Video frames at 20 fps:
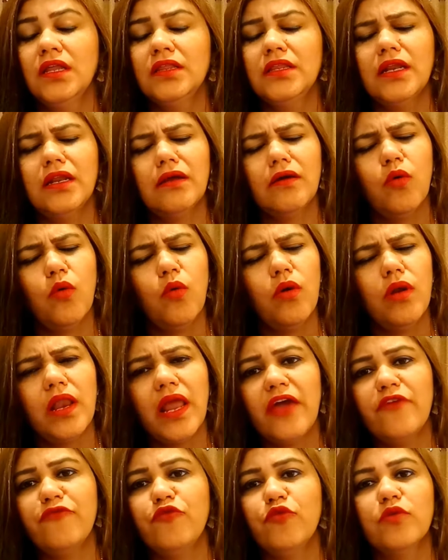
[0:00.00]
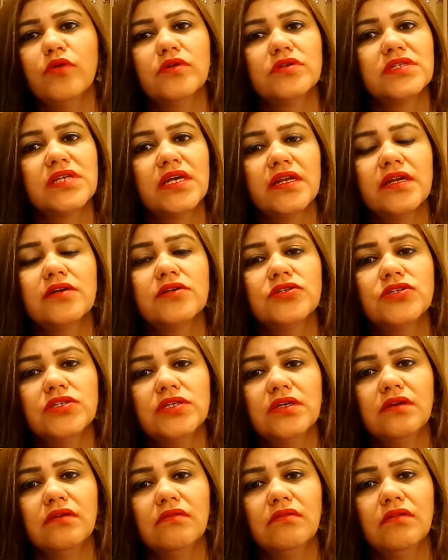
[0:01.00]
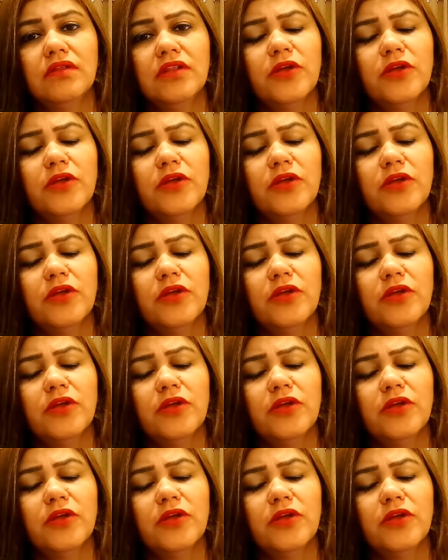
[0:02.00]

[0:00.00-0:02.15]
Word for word: the whole life force energy,